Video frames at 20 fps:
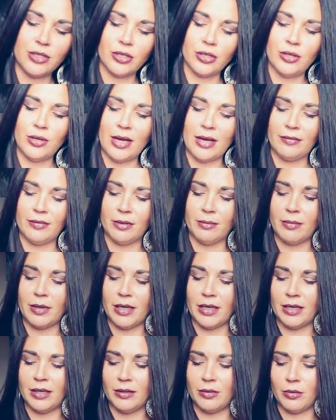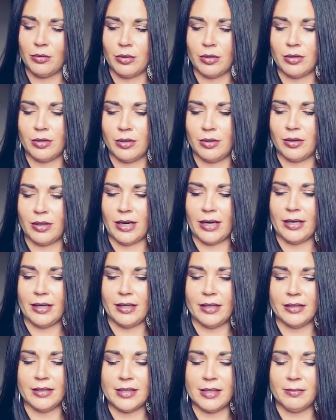sure you have your money in order, okay?
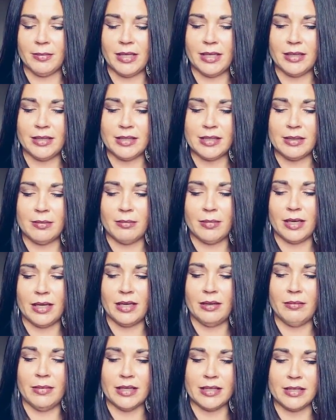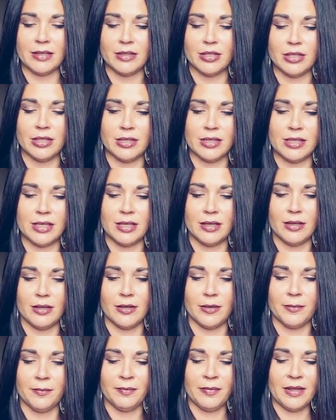Because I'm getting some money messages
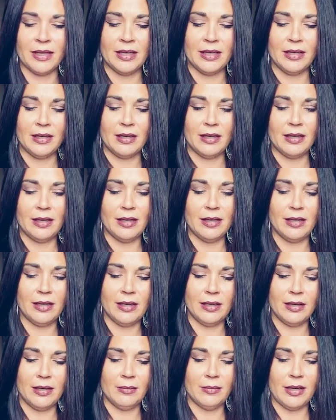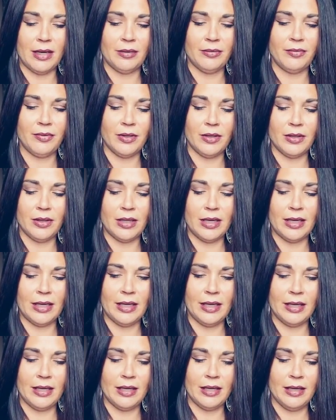here. Um, I feel
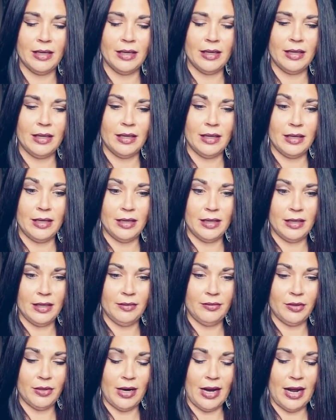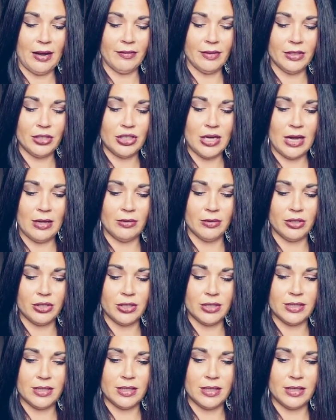like uh, if you're having
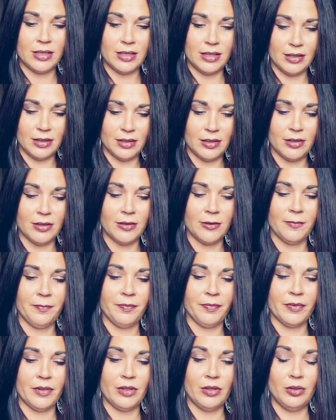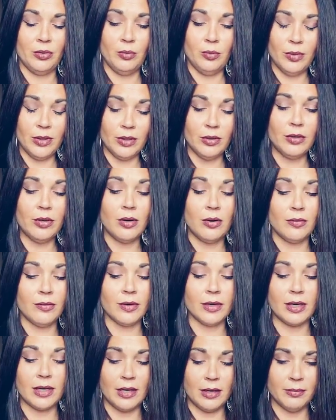challenges here, you will
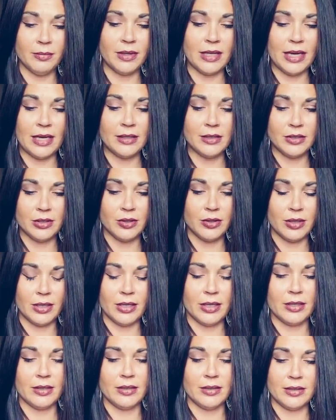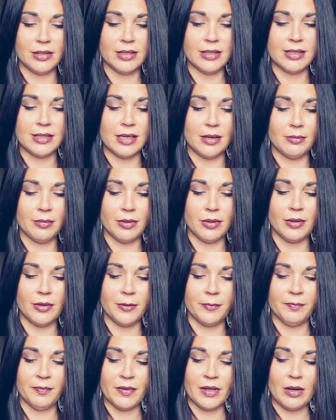overcome that during
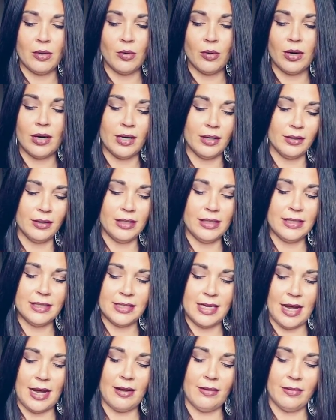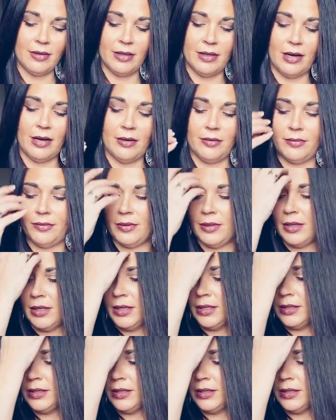December or at least have enough